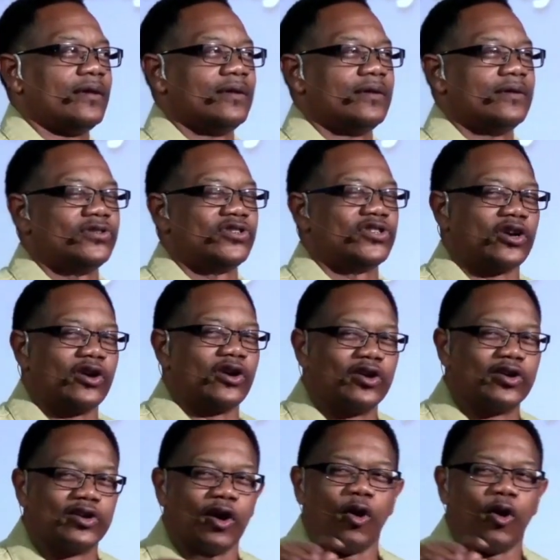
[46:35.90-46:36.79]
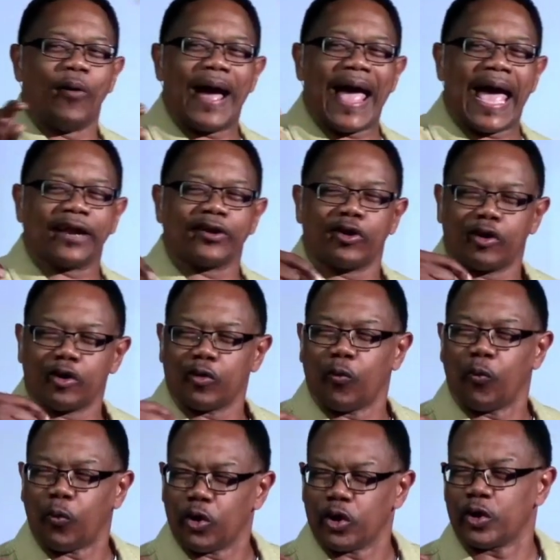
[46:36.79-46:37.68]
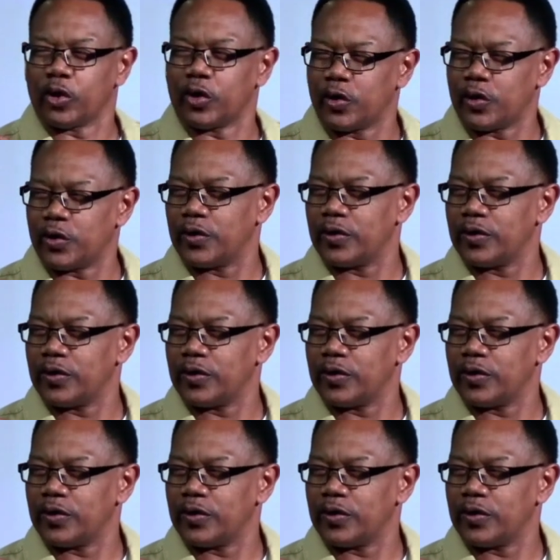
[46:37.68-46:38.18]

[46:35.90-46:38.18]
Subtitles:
to go at her word